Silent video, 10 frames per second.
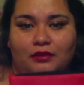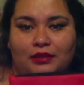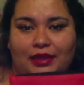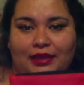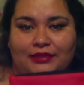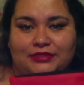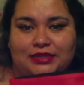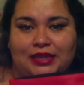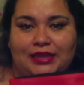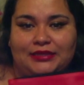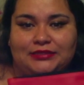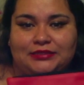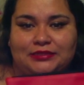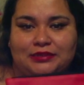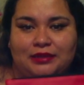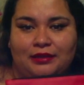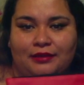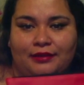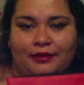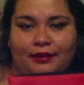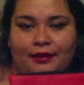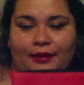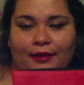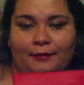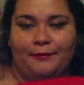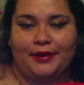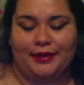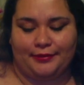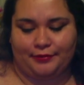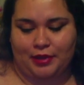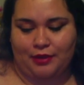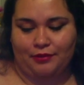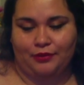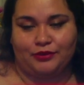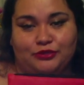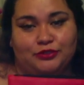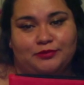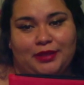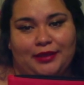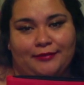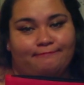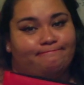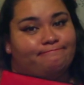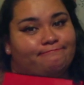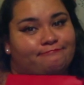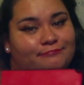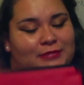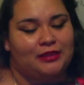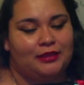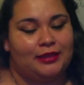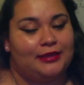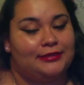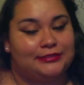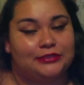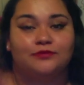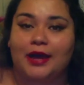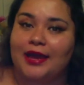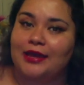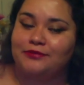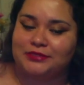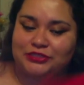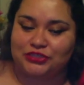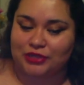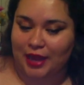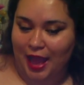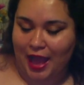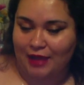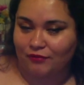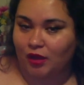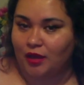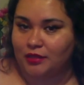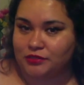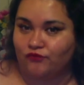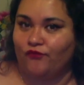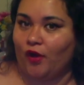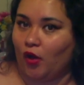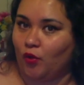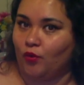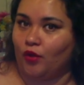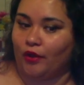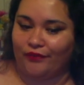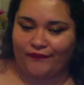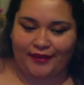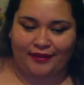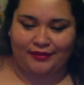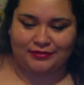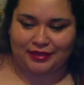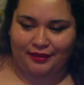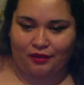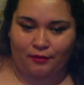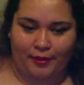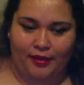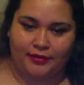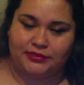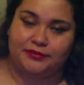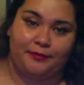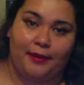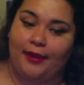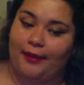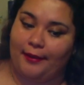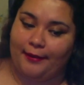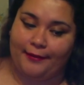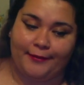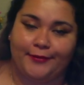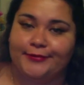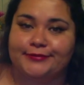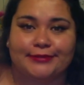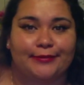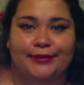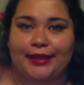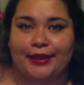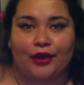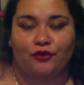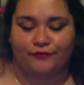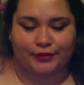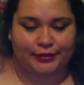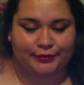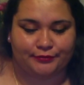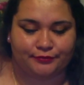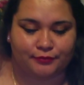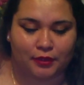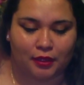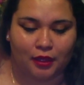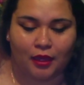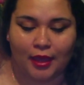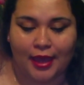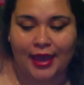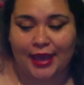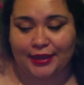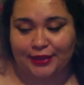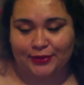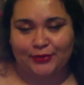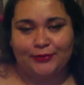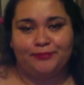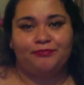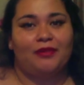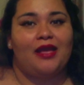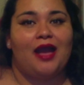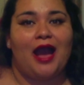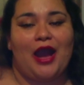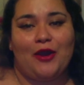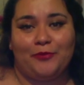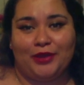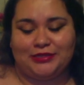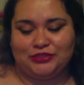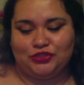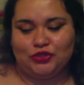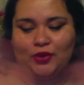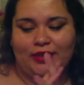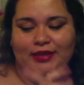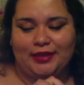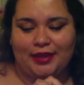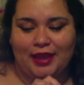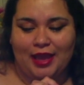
like it's lace. But I really wish it was black. This is why Ipsy should have us vote on things like our bags someday, hopefully. Anywho, I hope you guys enjoyed it.